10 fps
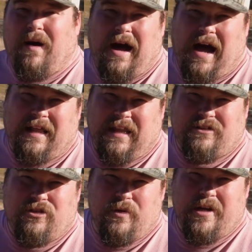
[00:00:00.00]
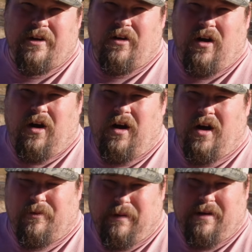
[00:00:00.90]
is how I like to do it here
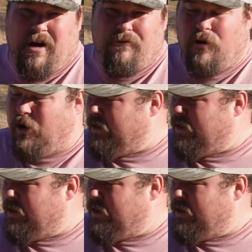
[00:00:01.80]
around